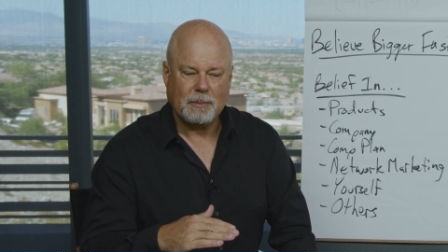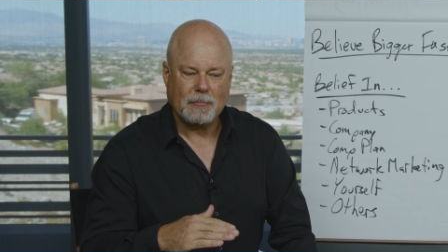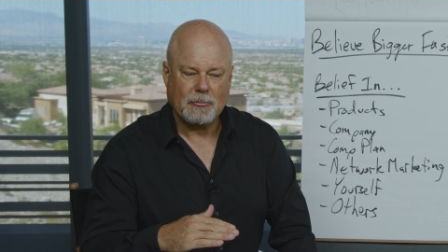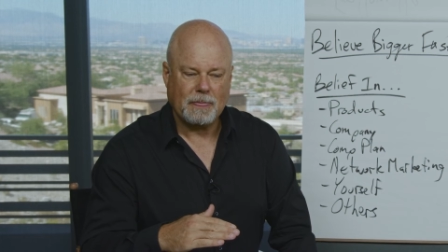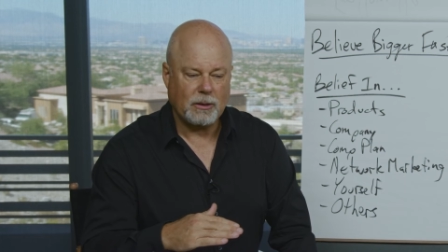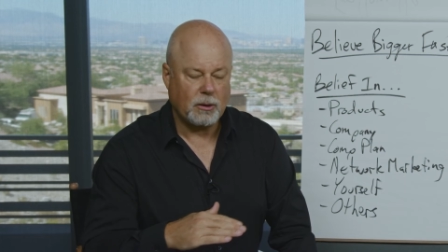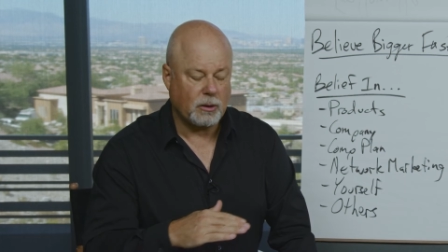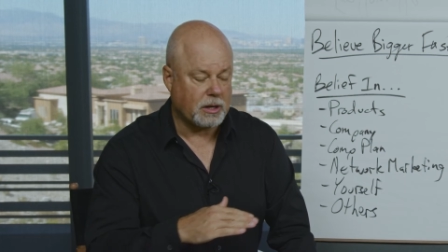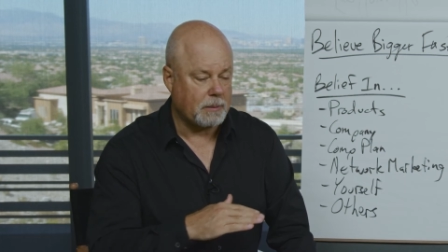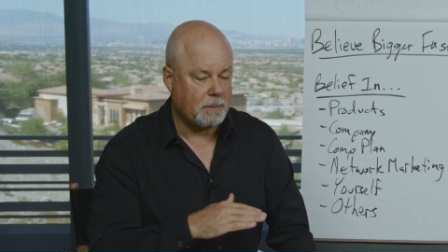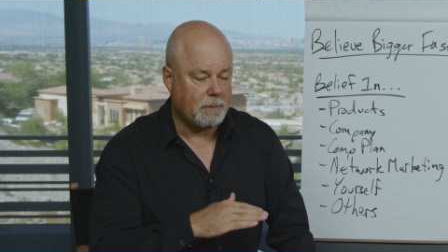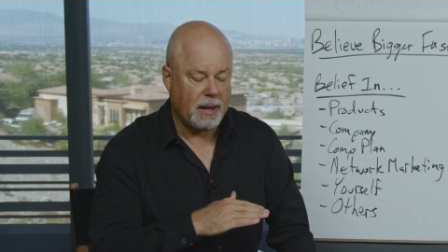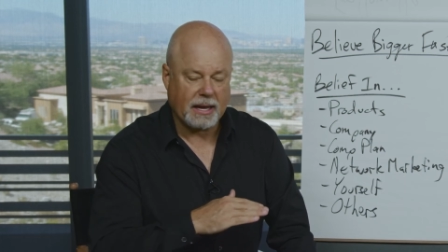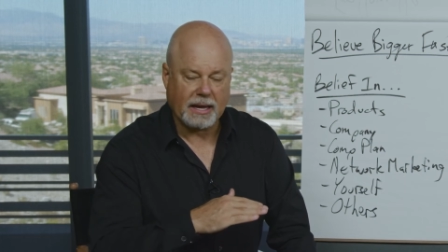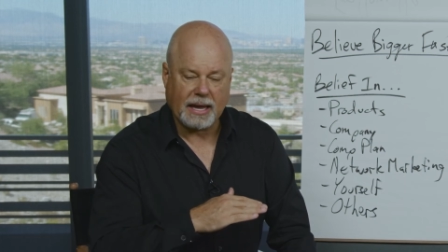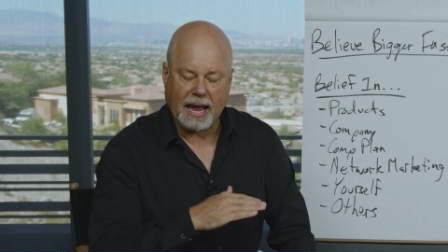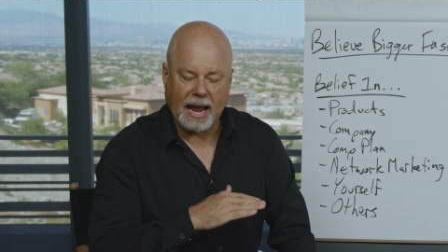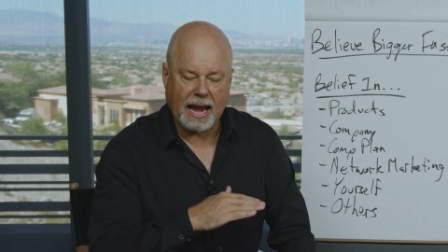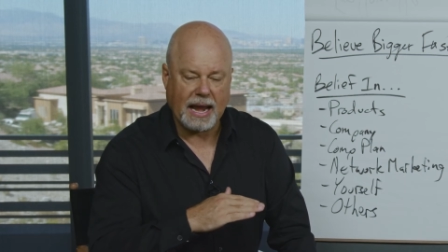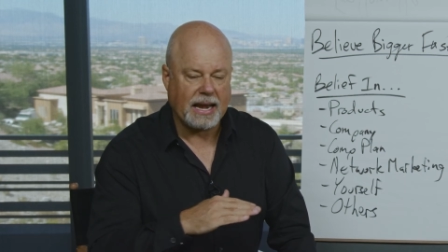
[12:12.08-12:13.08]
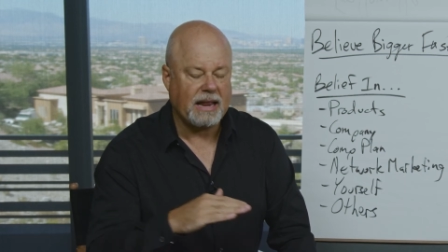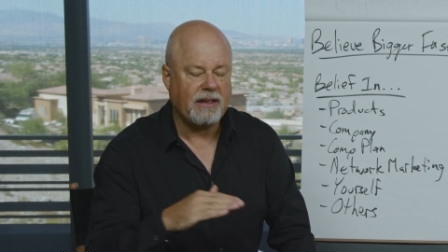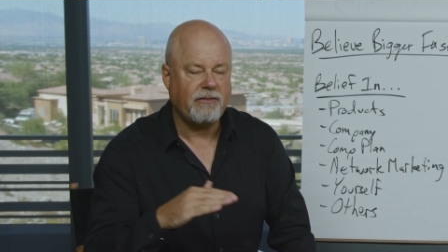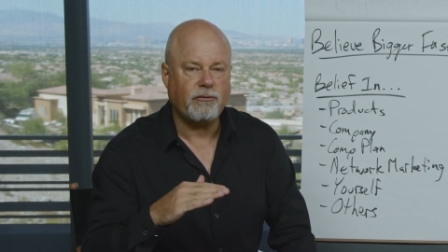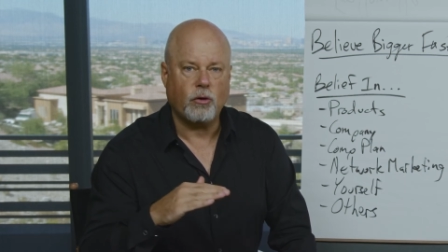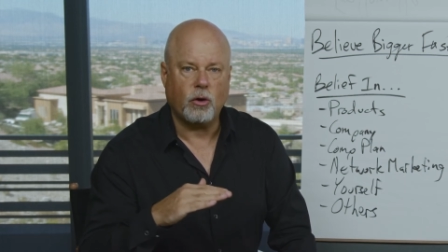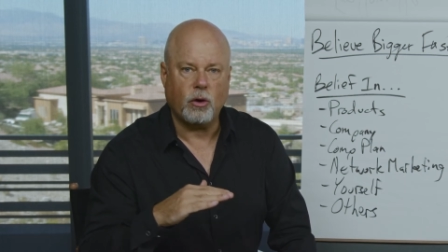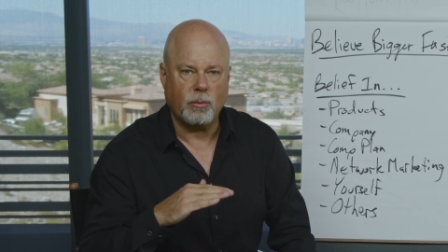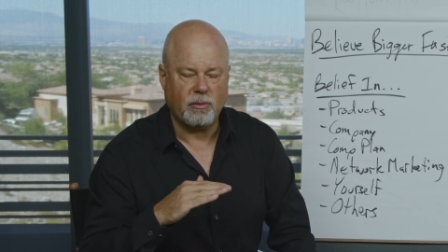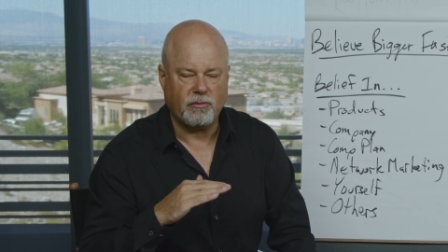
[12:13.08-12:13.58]
You could pick any
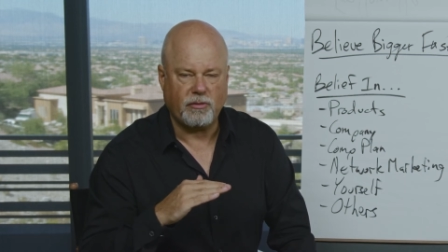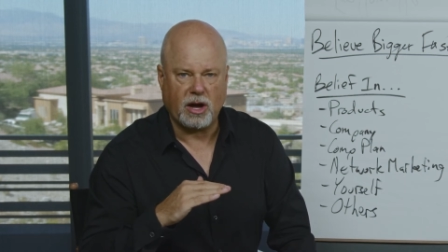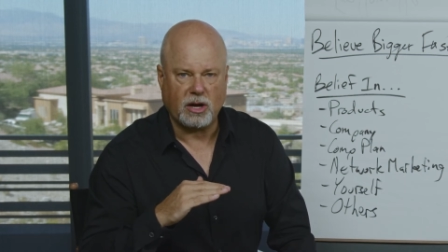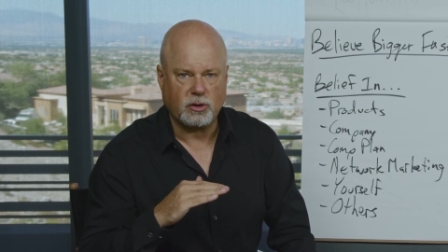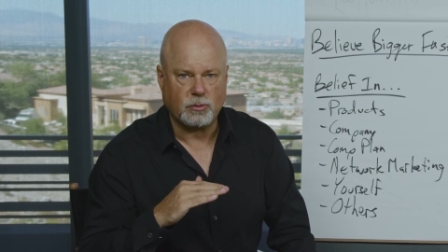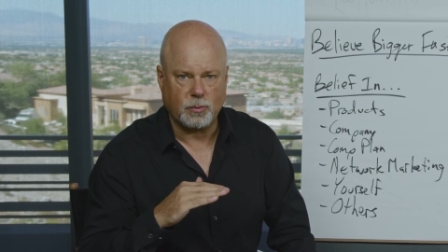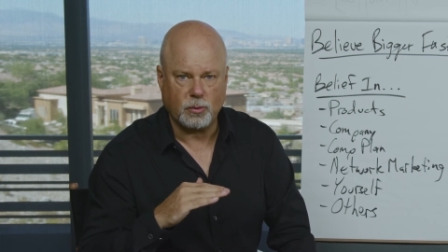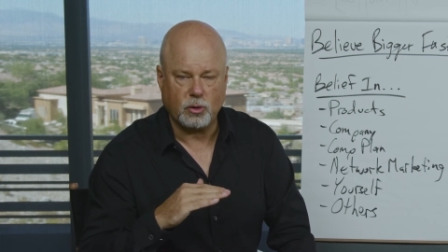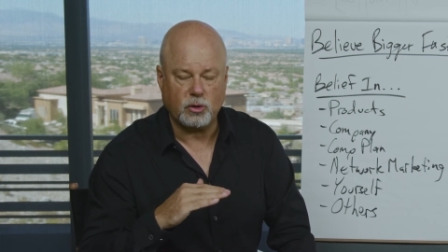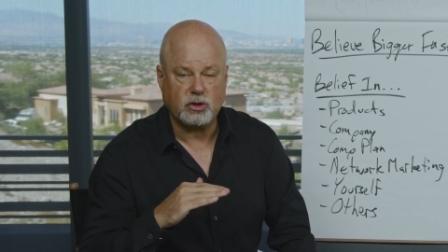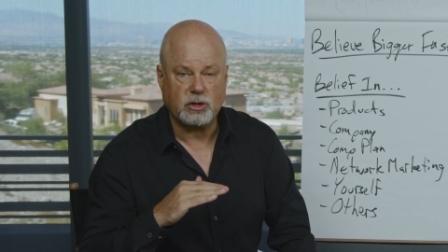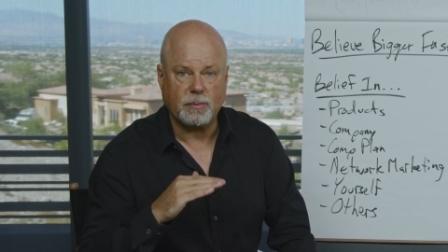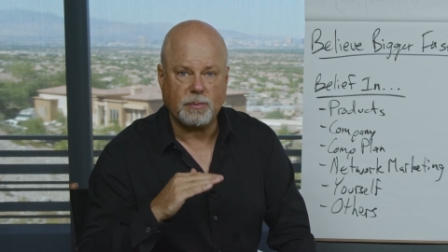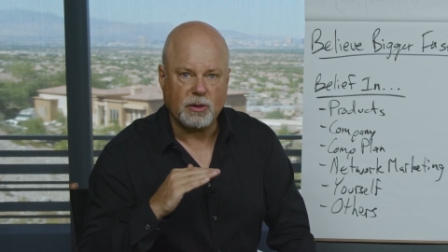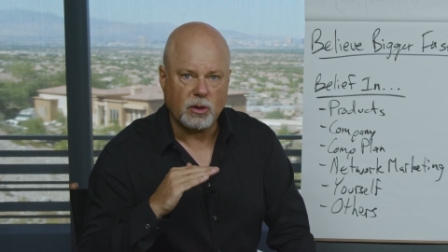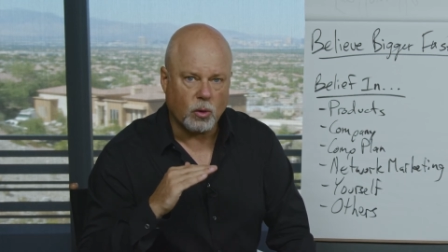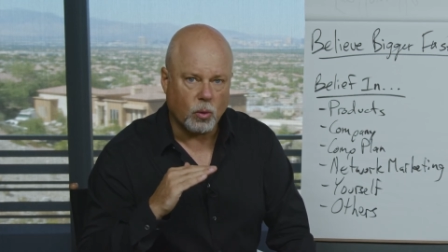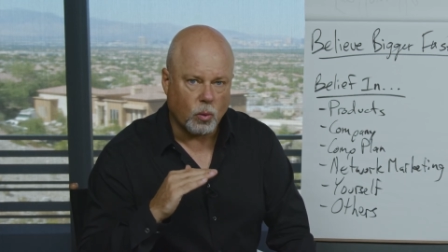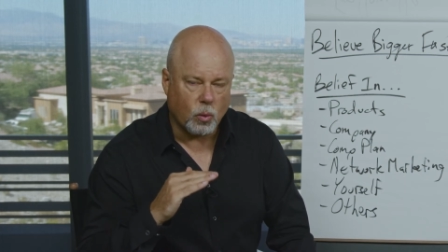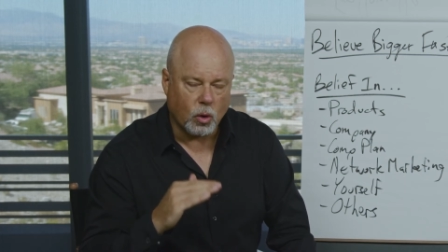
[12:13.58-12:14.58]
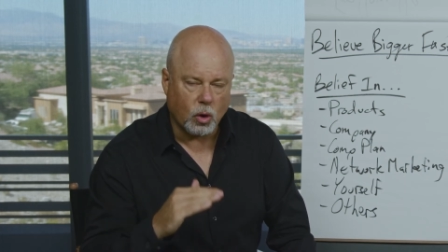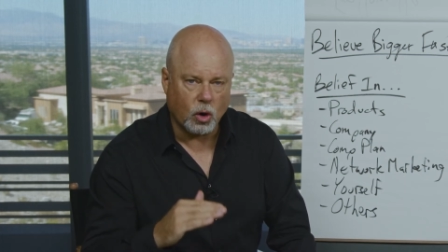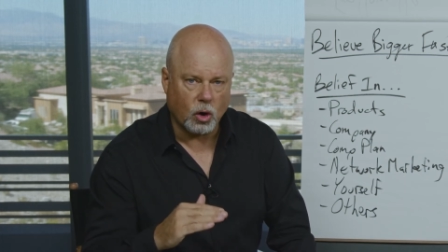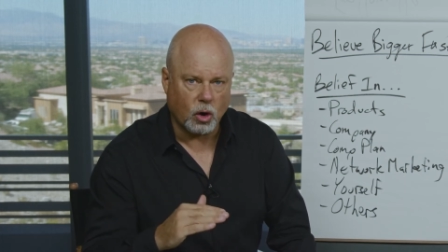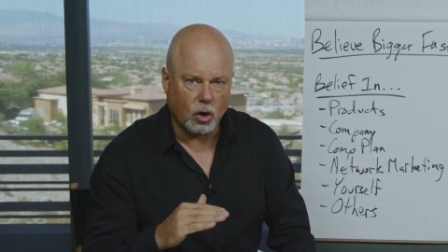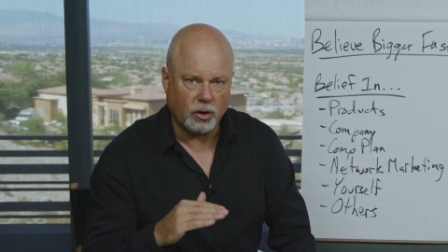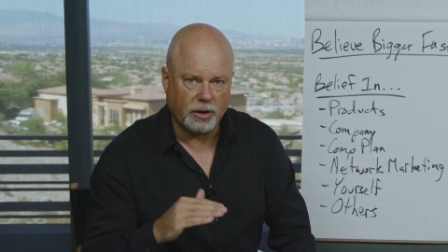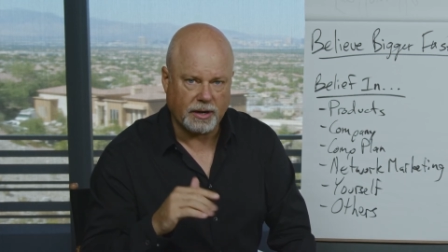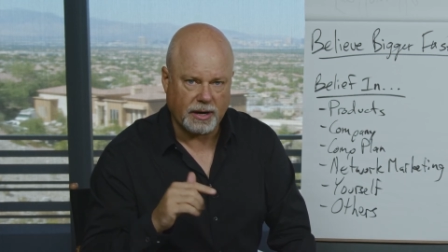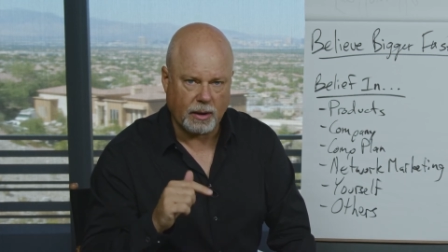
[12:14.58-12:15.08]
form of entrepreneurship in the
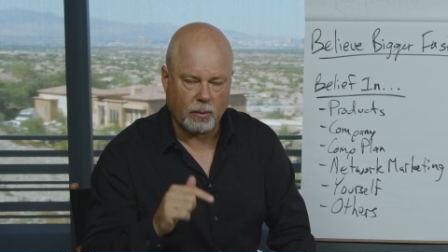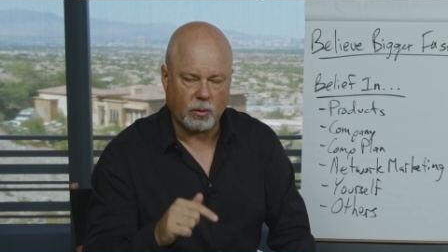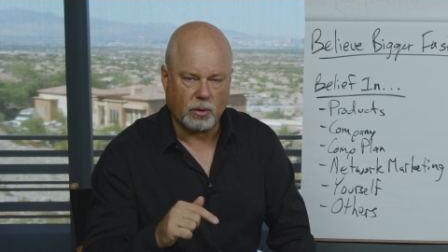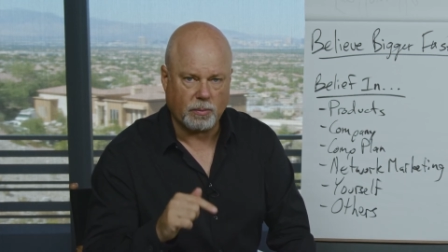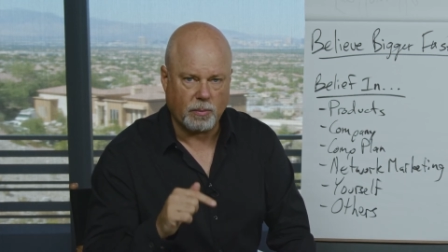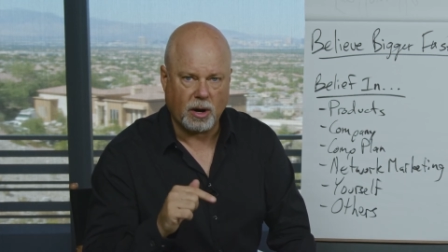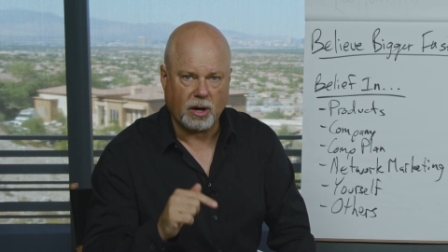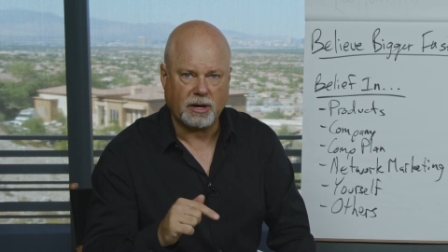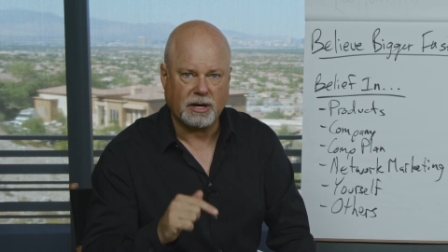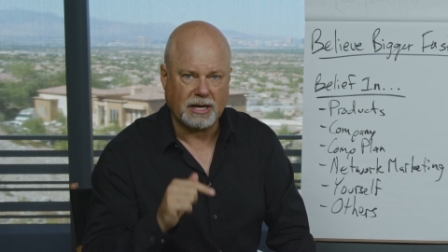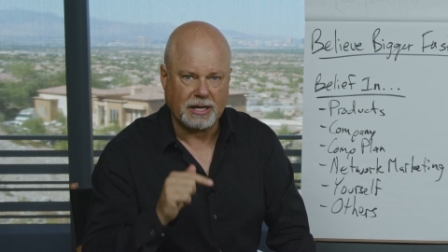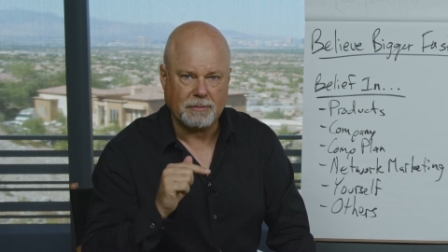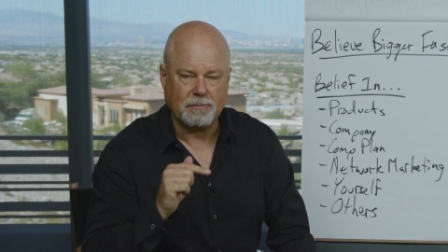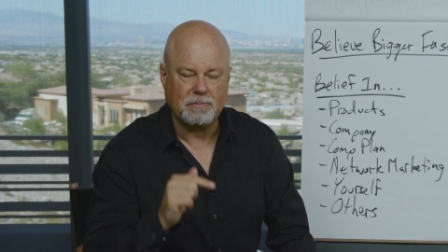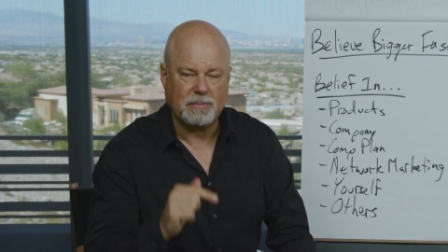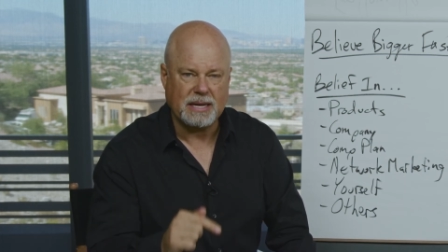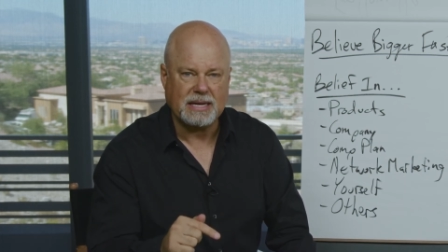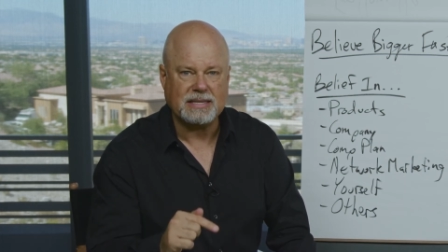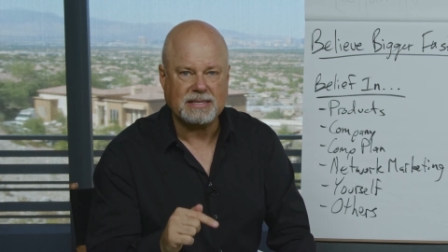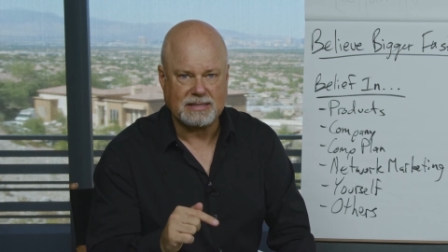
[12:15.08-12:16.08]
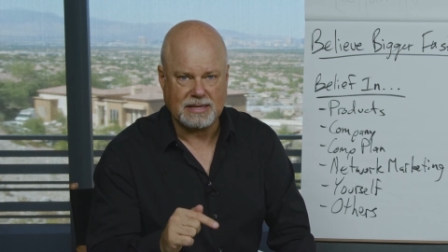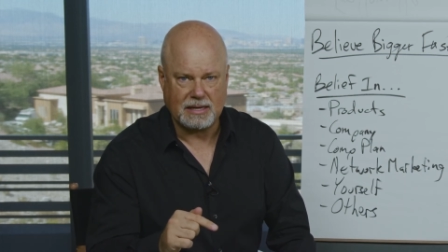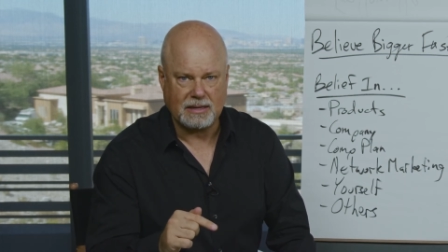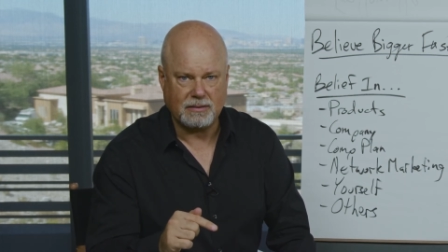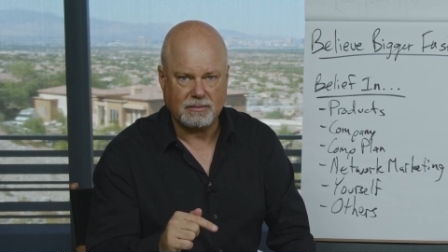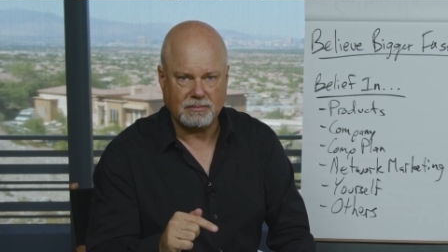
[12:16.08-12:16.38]
world, and network marketing beats it.